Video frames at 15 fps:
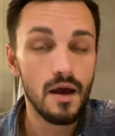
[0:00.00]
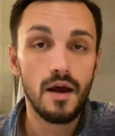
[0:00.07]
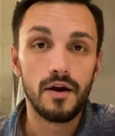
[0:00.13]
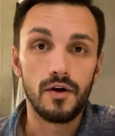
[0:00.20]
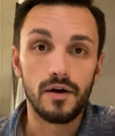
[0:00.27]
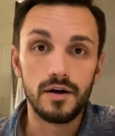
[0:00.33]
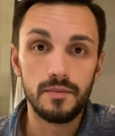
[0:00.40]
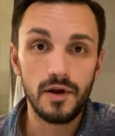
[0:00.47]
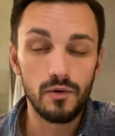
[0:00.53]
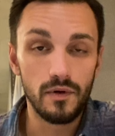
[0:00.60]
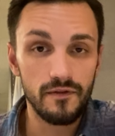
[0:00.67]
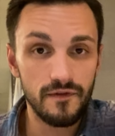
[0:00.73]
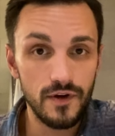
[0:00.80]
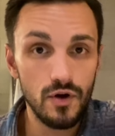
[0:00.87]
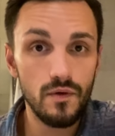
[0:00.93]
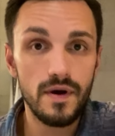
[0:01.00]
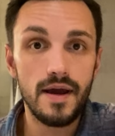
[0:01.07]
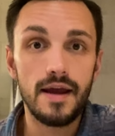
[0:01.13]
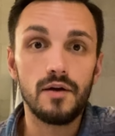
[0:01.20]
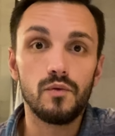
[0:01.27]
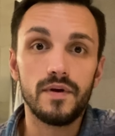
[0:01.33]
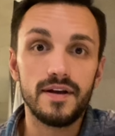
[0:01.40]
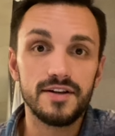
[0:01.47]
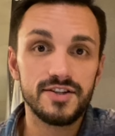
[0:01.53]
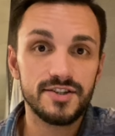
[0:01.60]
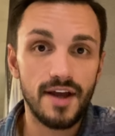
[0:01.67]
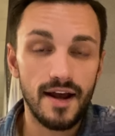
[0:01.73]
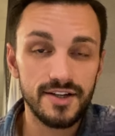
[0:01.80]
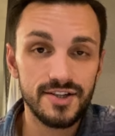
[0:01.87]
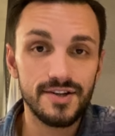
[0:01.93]
You're going to be reviewing,
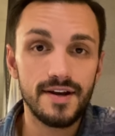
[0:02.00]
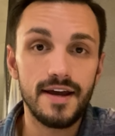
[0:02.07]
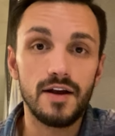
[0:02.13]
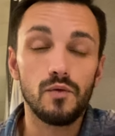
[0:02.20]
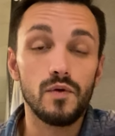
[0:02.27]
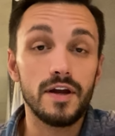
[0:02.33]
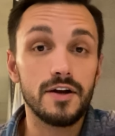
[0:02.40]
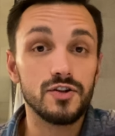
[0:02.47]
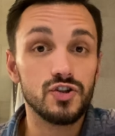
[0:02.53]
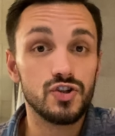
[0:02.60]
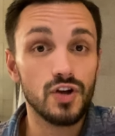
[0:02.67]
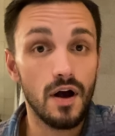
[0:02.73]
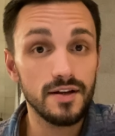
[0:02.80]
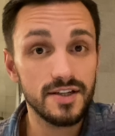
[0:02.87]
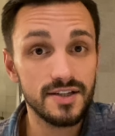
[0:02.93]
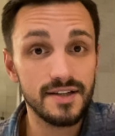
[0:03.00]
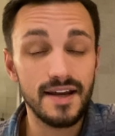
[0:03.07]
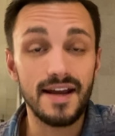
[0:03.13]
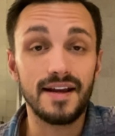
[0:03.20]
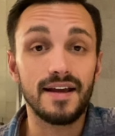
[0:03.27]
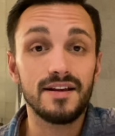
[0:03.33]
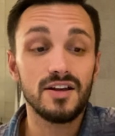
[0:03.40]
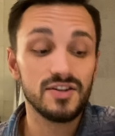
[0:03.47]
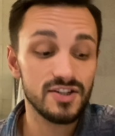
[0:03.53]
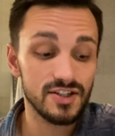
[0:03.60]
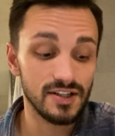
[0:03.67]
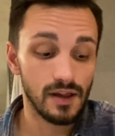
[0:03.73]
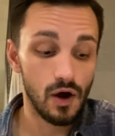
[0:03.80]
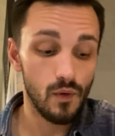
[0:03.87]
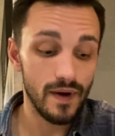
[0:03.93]
reassessing, readjusting,
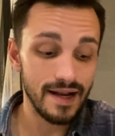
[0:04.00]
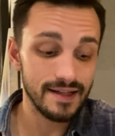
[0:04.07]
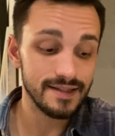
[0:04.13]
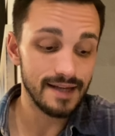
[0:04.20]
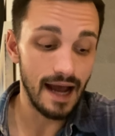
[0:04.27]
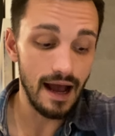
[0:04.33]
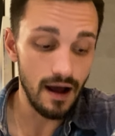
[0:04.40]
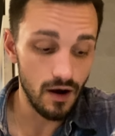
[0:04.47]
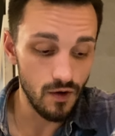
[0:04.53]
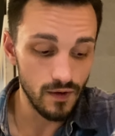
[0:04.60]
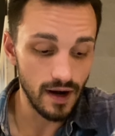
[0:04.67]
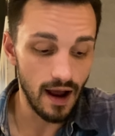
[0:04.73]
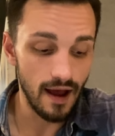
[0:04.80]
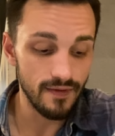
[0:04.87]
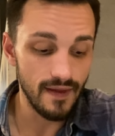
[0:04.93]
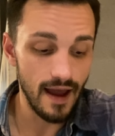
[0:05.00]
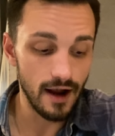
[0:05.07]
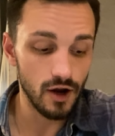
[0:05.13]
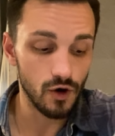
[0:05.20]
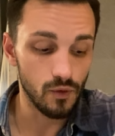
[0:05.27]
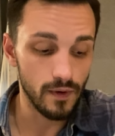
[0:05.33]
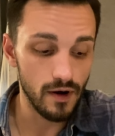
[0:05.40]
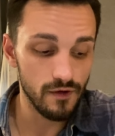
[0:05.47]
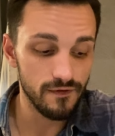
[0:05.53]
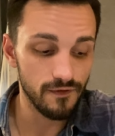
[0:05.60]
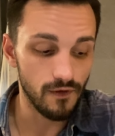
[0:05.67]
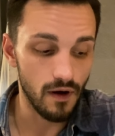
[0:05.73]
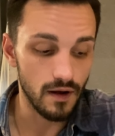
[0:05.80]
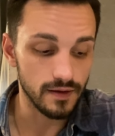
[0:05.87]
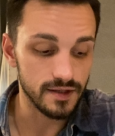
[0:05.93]
slowing down on that career
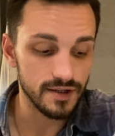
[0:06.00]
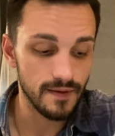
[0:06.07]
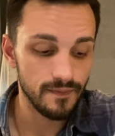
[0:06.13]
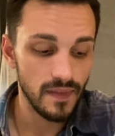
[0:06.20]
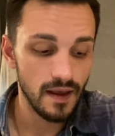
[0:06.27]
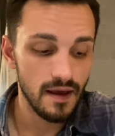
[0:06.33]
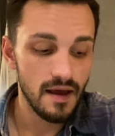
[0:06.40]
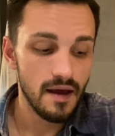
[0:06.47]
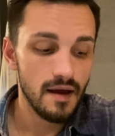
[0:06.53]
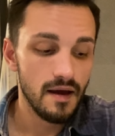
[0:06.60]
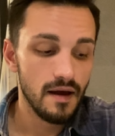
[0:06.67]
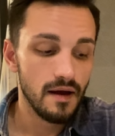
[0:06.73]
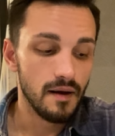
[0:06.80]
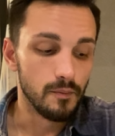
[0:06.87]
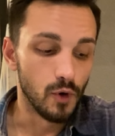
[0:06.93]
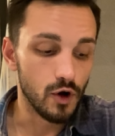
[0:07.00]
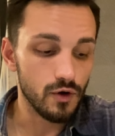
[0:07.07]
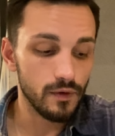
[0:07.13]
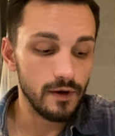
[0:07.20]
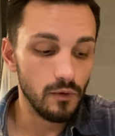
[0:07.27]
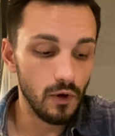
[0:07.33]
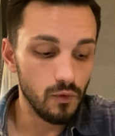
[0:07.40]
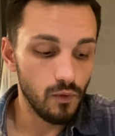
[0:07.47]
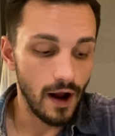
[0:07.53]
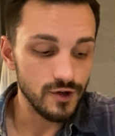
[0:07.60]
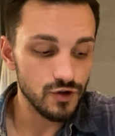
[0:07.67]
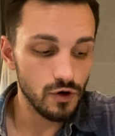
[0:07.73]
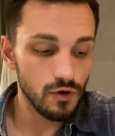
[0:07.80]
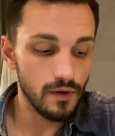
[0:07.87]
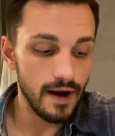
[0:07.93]
front. Mercury will
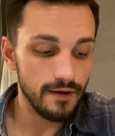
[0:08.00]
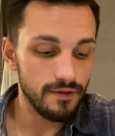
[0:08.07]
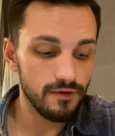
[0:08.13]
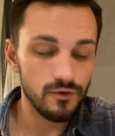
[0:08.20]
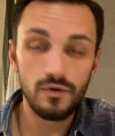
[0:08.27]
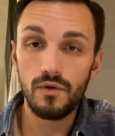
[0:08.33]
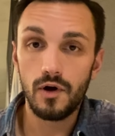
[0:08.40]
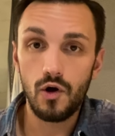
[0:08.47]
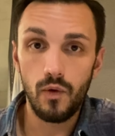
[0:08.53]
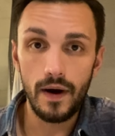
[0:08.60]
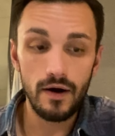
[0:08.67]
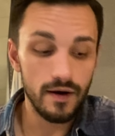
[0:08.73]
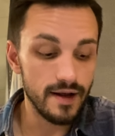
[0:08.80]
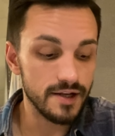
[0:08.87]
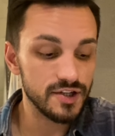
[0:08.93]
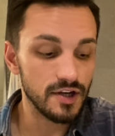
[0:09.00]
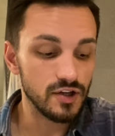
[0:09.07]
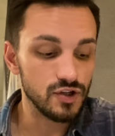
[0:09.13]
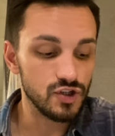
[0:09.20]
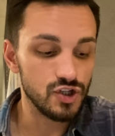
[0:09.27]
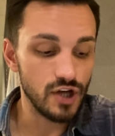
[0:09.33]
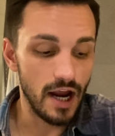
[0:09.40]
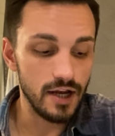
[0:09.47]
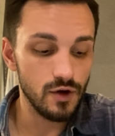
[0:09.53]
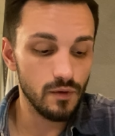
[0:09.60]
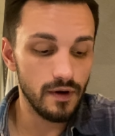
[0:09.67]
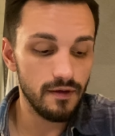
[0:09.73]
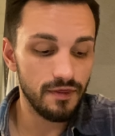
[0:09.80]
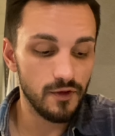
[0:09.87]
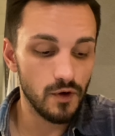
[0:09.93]
retrograde through Aquarius
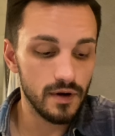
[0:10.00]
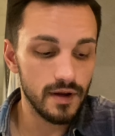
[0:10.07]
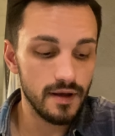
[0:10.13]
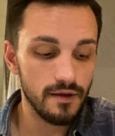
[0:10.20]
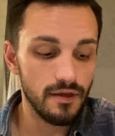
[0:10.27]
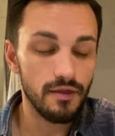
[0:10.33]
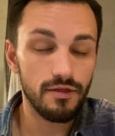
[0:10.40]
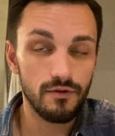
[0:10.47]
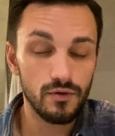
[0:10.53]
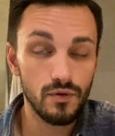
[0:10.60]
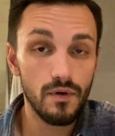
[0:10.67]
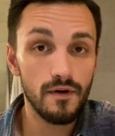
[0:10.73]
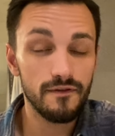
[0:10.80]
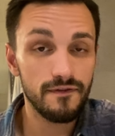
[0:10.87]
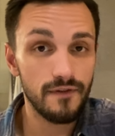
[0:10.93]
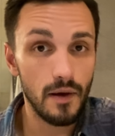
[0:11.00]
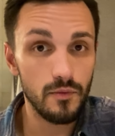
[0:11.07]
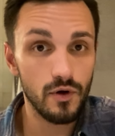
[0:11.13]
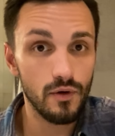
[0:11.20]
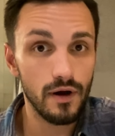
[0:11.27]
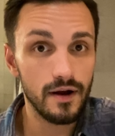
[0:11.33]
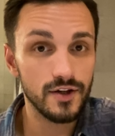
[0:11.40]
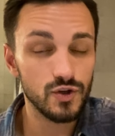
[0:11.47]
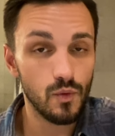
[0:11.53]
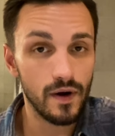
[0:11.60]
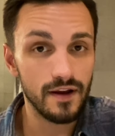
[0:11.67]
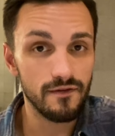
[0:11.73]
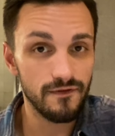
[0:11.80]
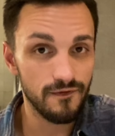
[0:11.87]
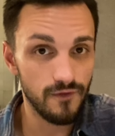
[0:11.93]
January 30th through February
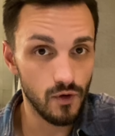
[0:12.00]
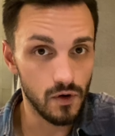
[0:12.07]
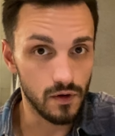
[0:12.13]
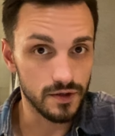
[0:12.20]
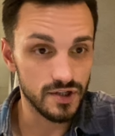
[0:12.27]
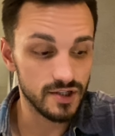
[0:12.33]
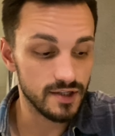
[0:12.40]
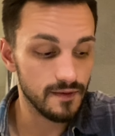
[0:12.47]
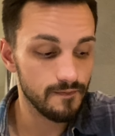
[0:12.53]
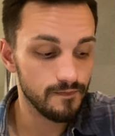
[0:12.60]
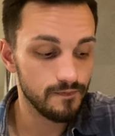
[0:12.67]
21st.